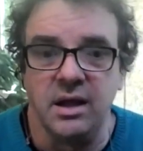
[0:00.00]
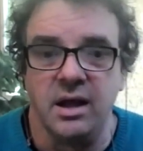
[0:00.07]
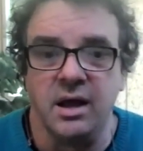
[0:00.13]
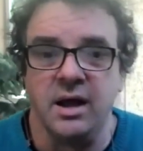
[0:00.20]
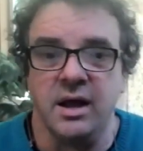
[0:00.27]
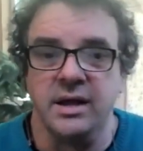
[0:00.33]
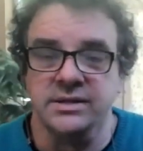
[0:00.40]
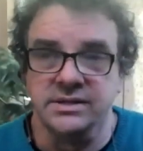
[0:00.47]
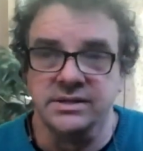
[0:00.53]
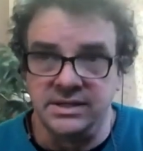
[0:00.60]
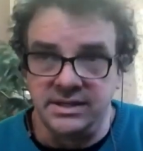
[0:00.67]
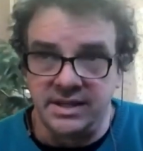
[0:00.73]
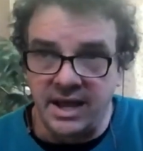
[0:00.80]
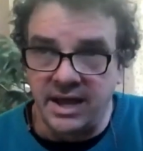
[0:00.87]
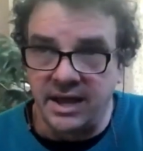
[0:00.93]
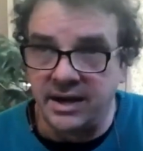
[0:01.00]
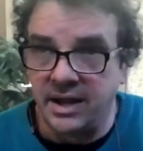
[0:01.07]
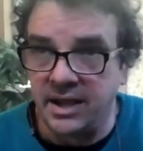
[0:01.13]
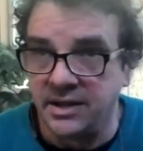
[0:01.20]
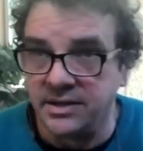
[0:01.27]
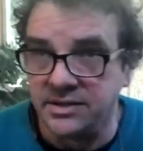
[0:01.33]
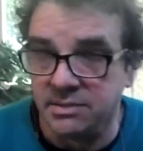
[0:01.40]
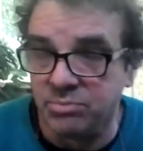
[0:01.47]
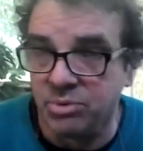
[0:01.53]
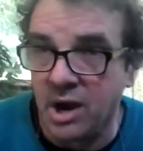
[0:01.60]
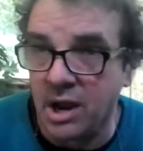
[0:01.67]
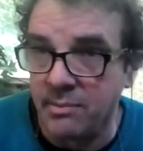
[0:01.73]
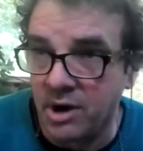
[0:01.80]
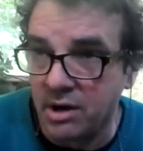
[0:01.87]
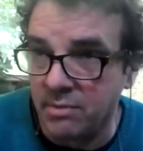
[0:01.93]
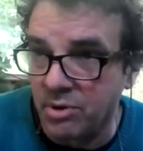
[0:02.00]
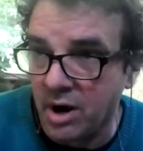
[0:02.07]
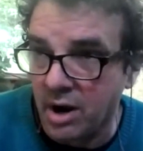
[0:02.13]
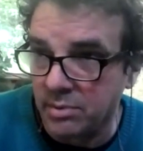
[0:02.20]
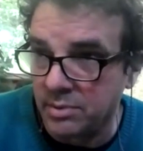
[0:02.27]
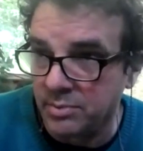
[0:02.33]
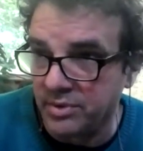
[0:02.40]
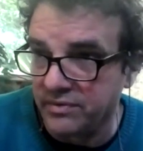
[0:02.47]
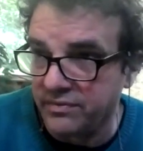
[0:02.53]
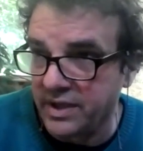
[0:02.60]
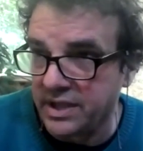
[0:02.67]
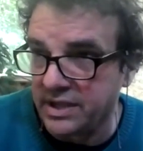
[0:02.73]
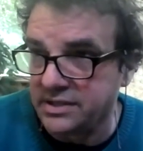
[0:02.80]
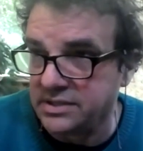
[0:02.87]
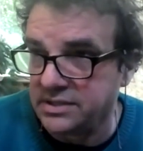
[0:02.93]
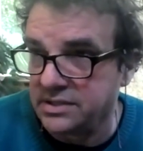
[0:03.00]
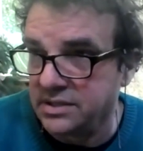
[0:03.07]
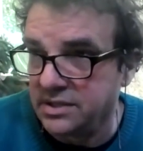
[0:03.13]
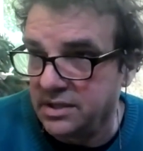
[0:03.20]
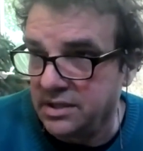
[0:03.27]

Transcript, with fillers: I see that as the primary problem we face.